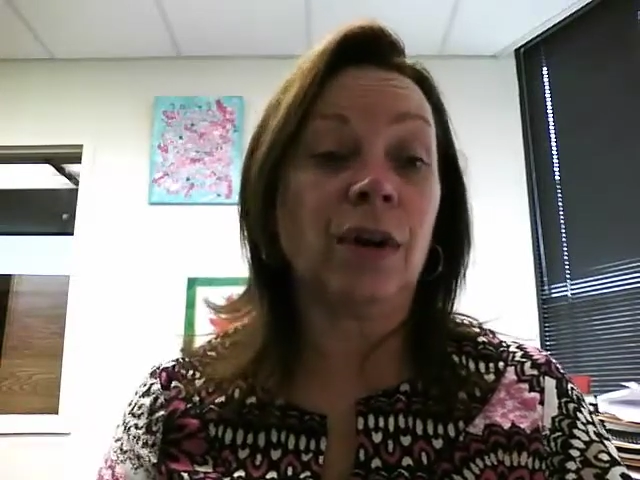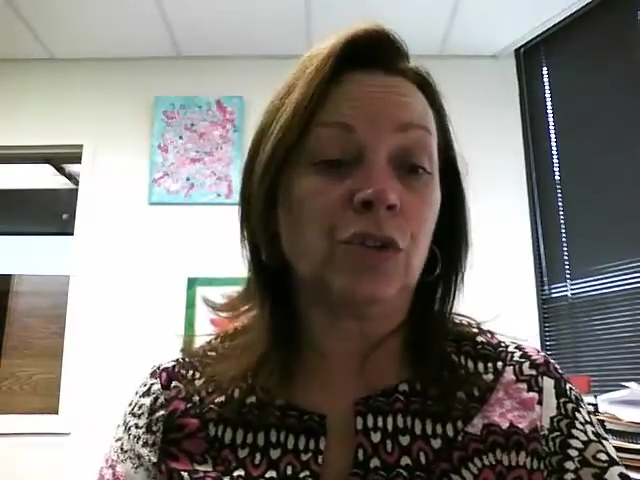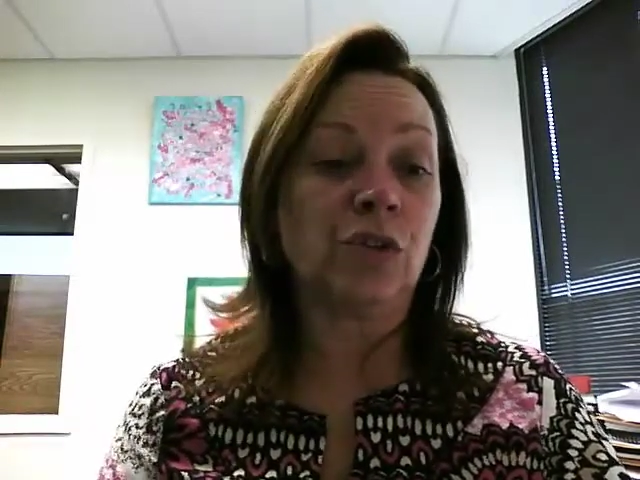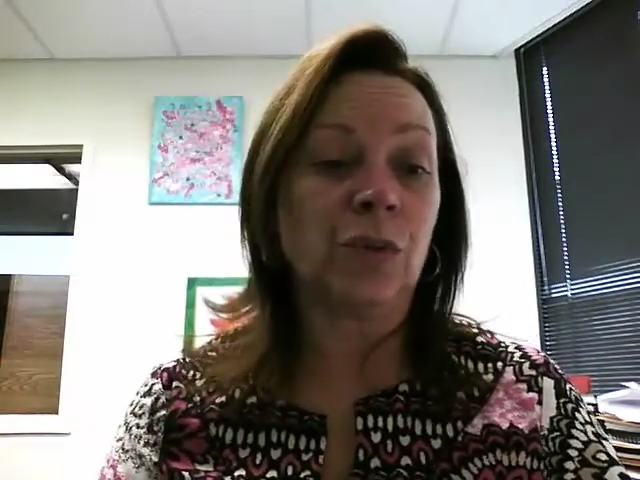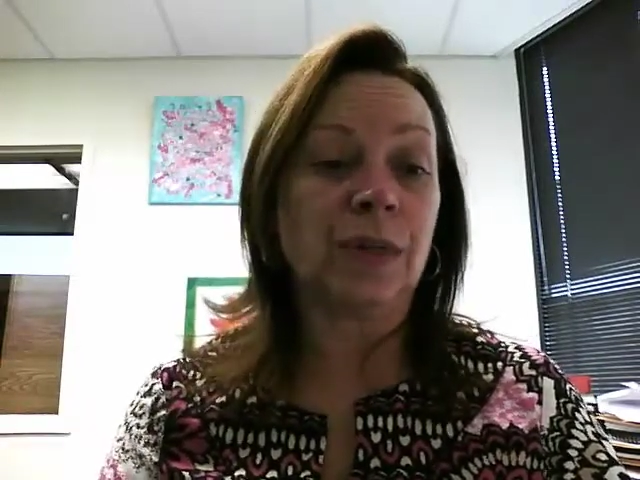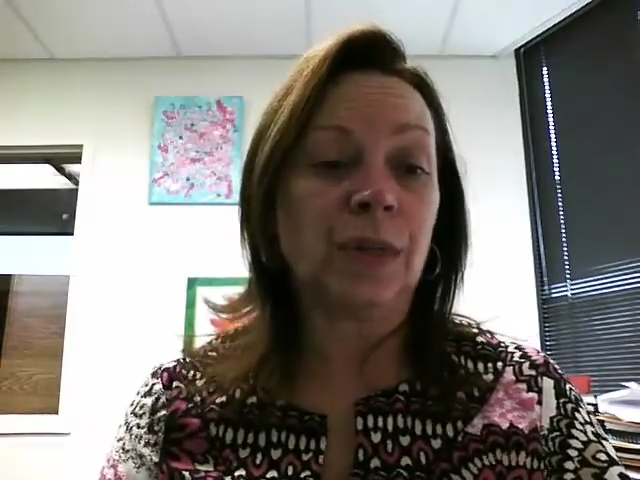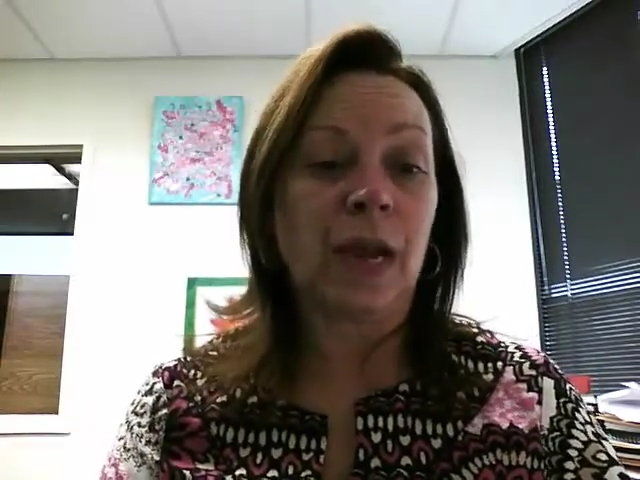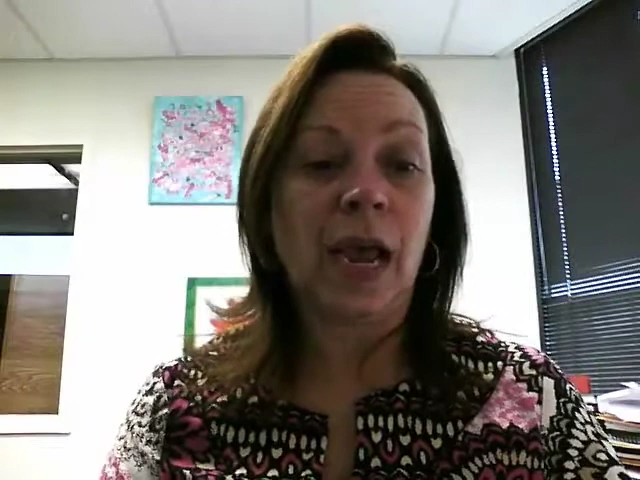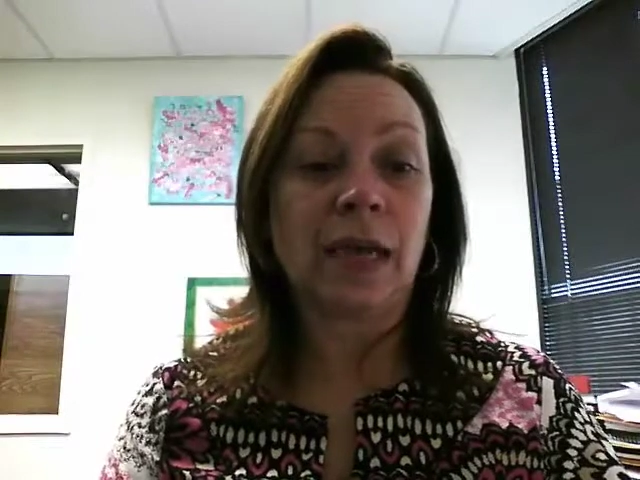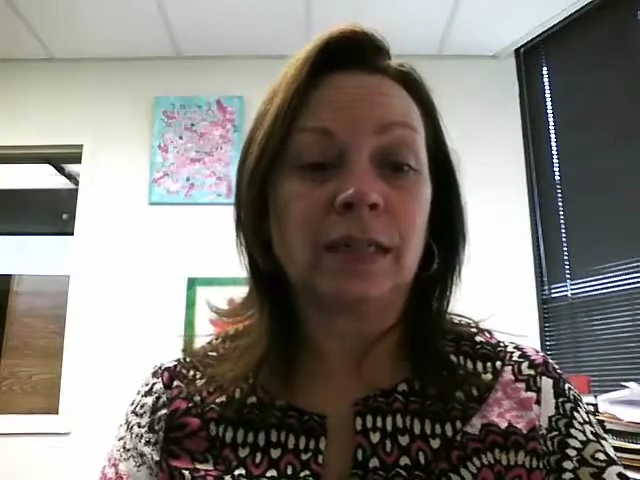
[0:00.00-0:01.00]
injuries
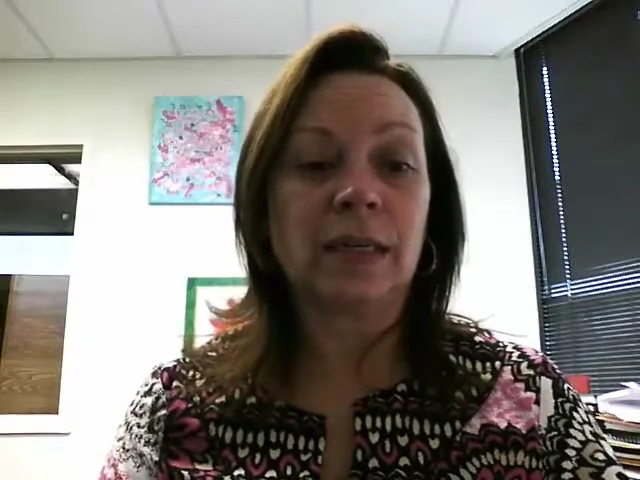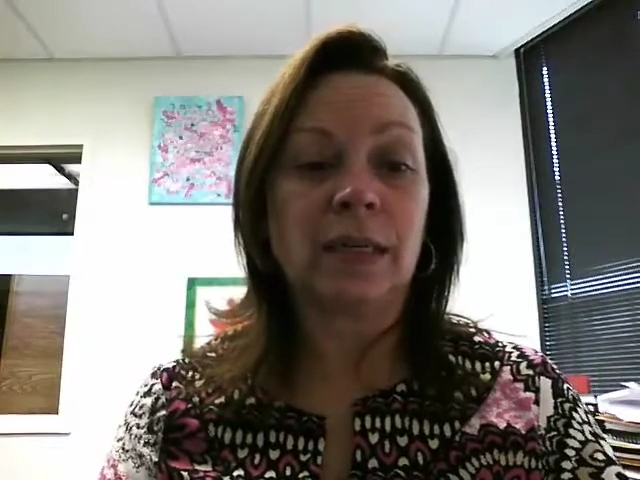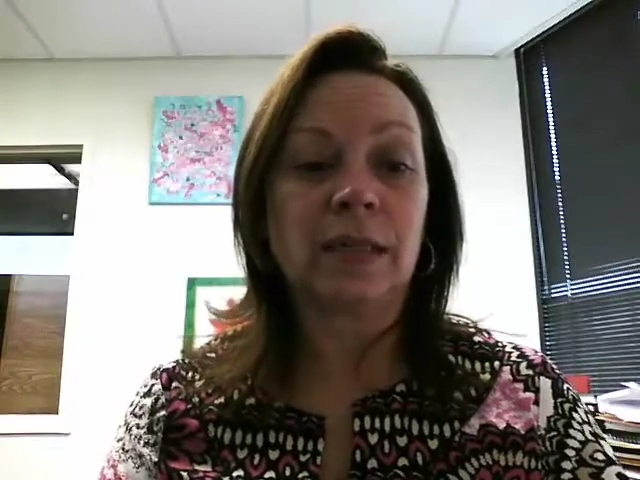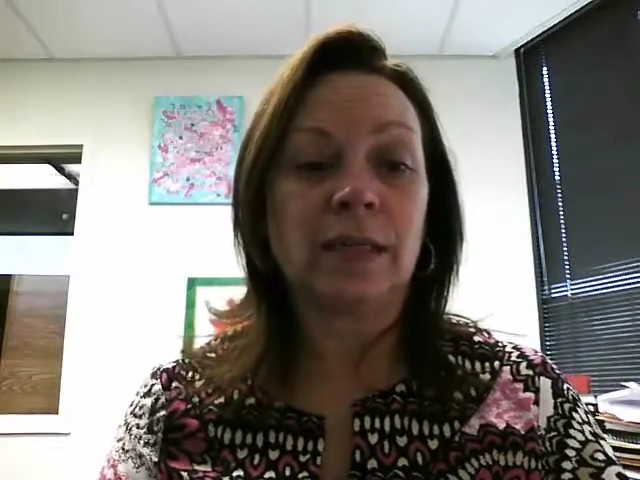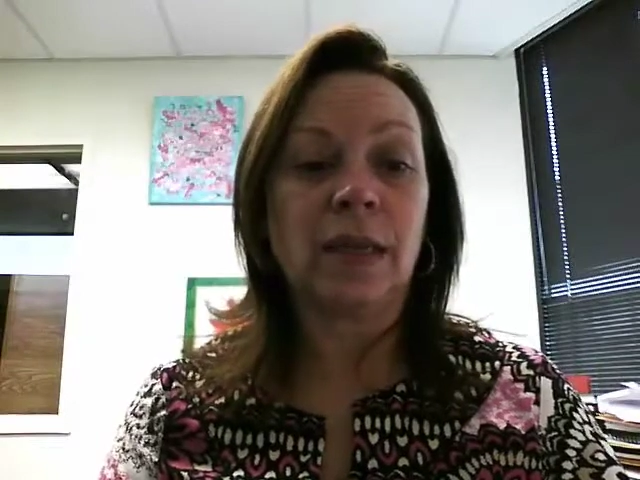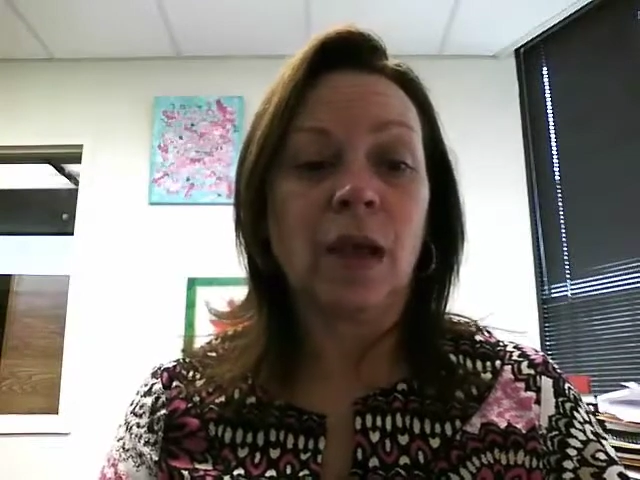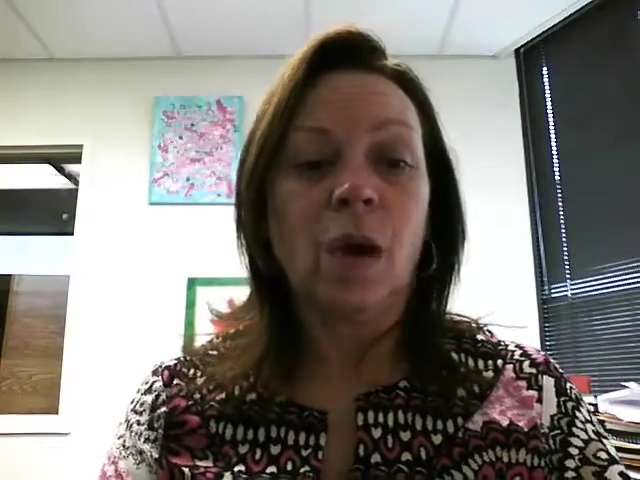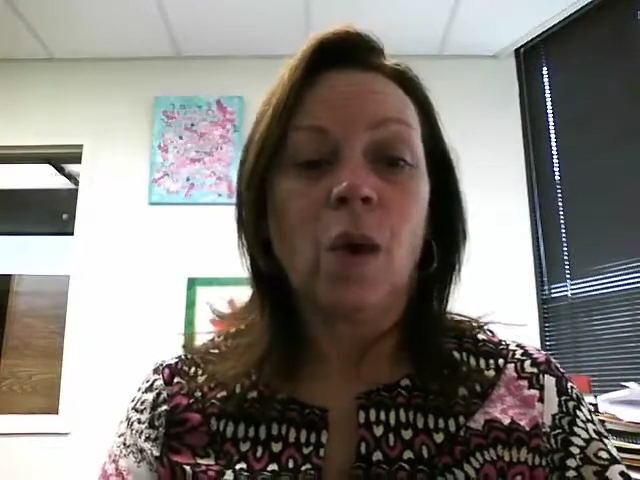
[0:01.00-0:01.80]
and accidents.